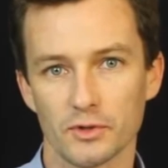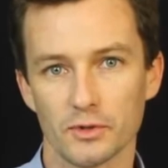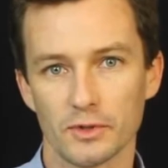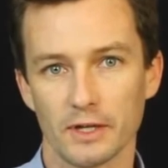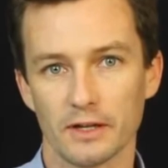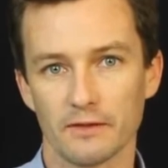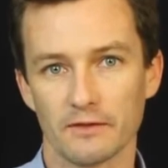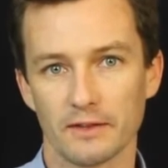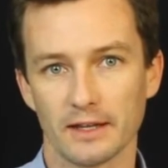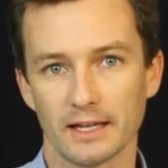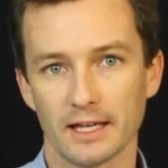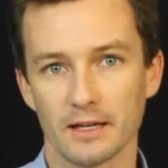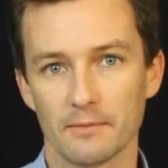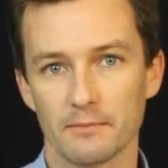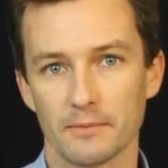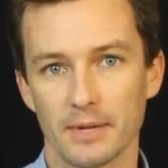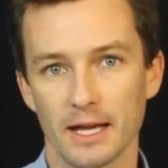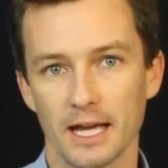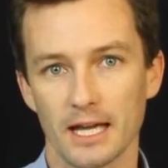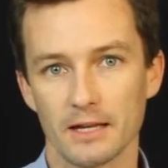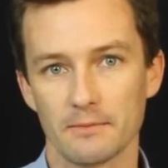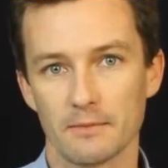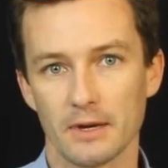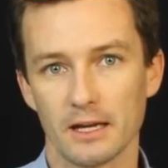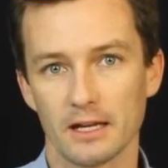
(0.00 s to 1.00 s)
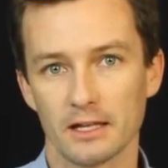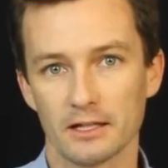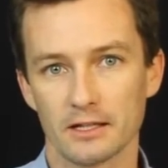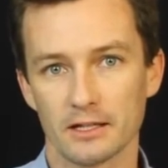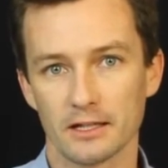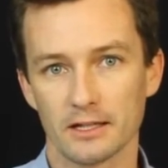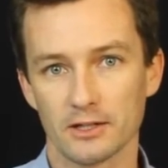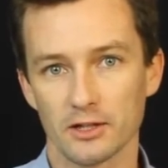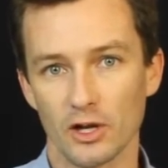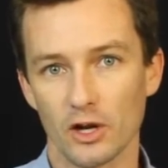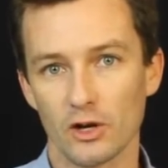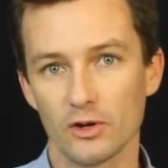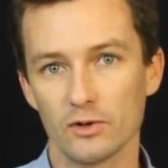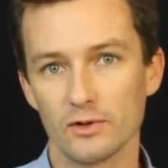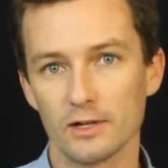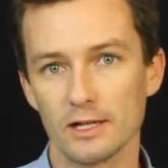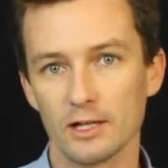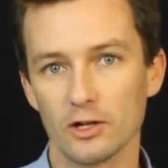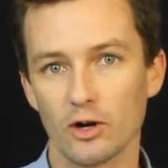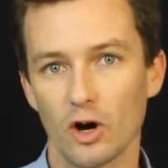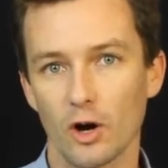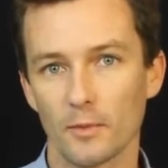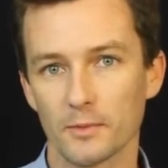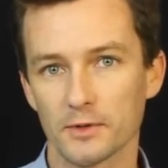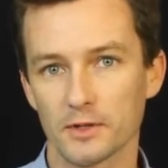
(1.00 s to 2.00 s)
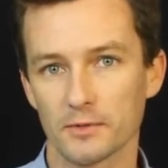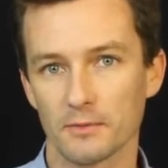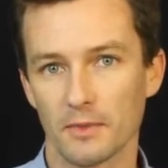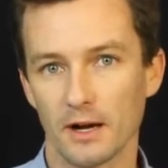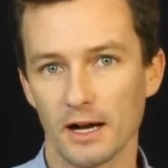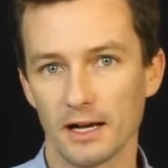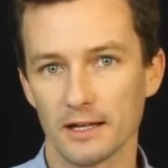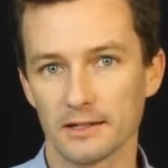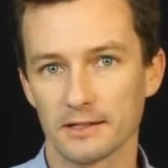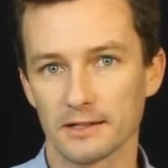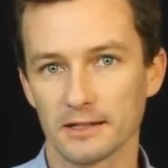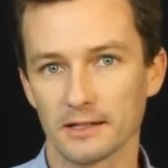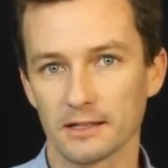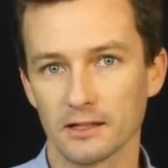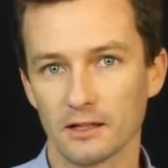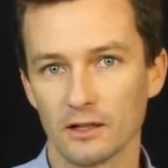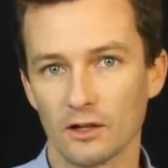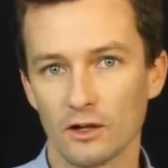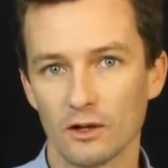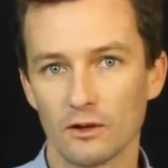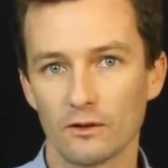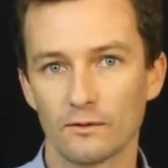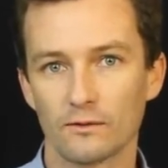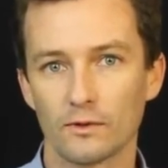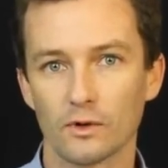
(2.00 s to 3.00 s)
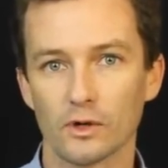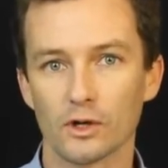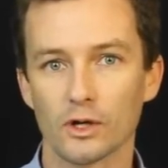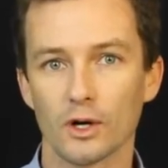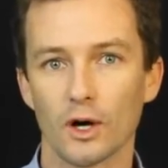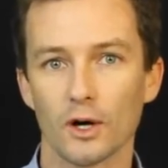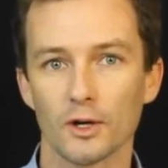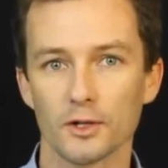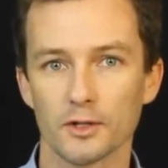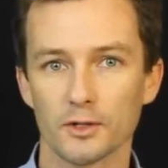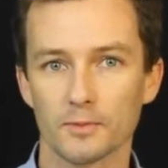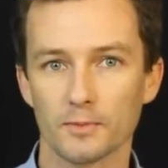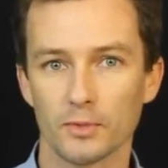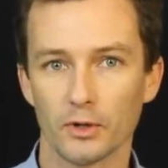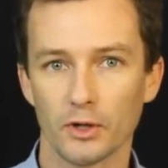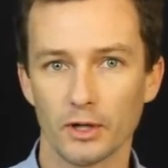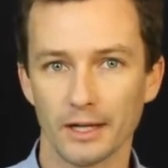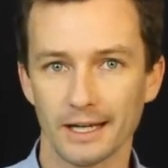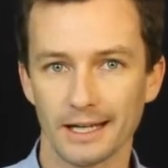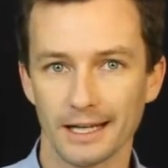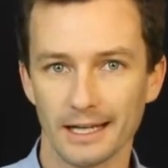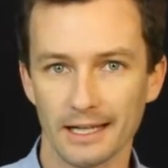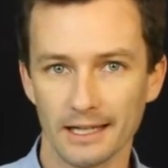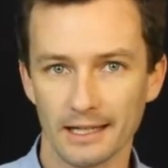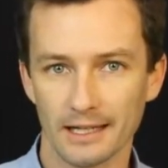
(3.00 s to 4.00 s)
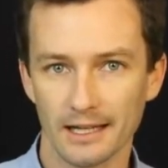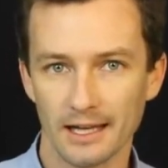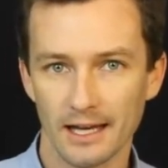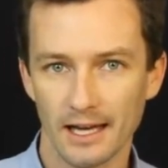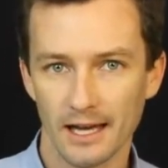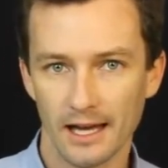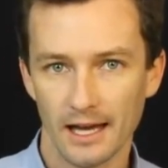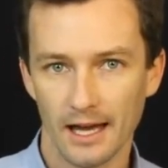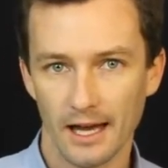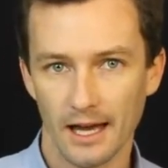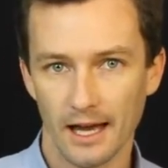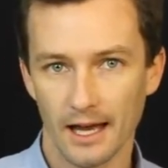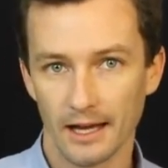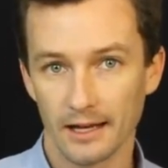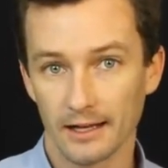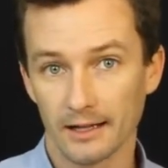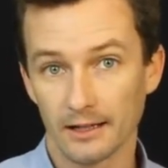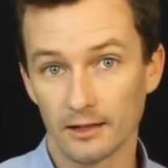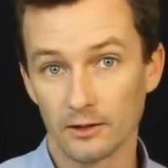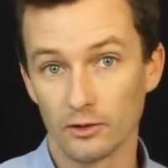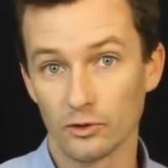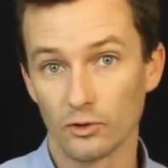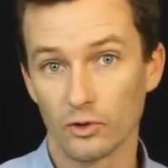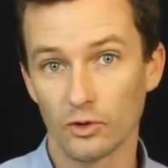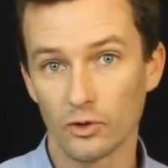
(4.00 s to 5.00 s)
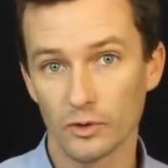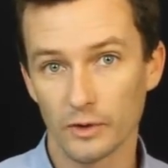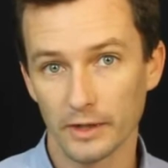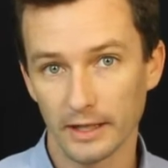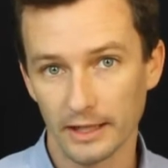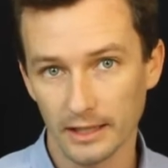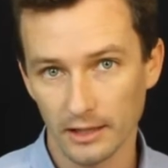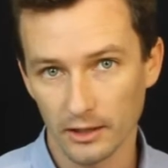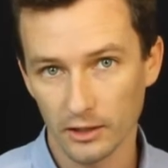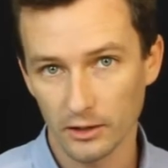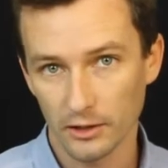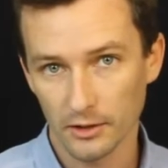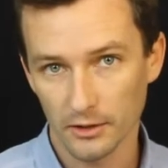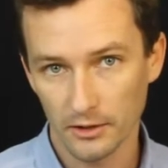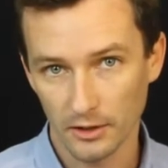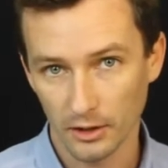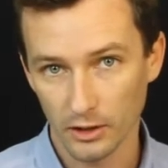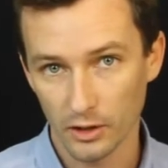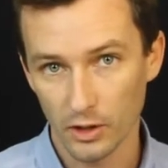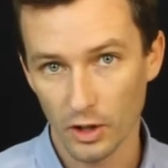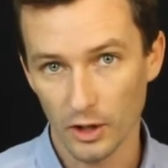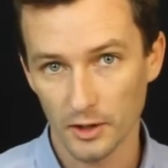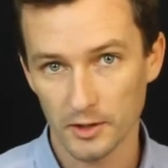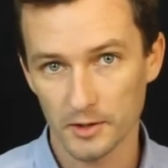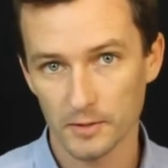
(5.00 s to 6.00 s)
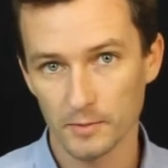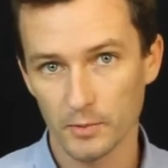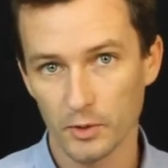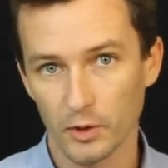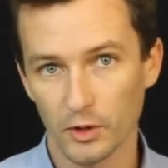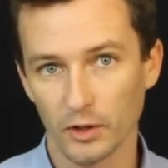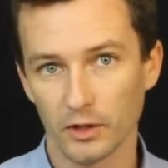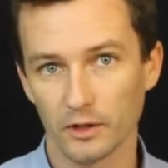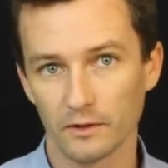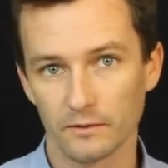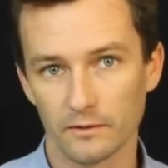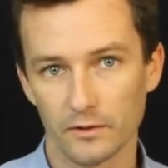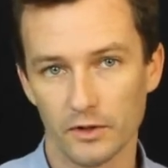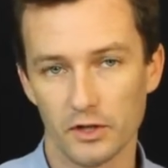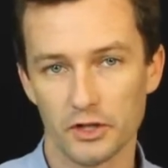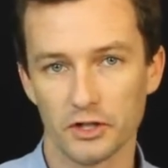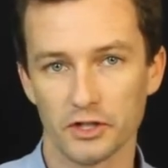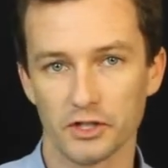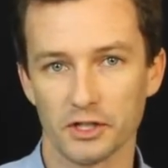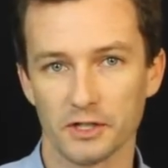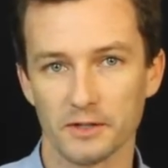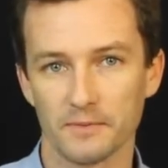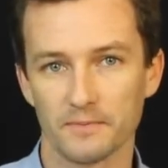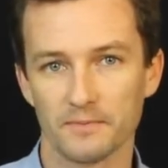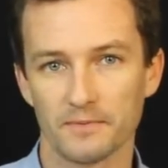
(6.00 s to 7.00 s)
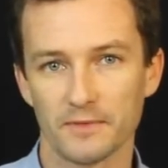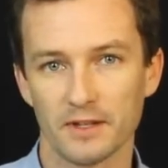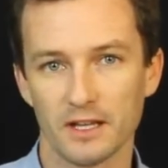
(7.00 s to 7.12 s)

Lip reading: if the campaign manager is only optimizing for cost per click and ignoring the cost per conversion.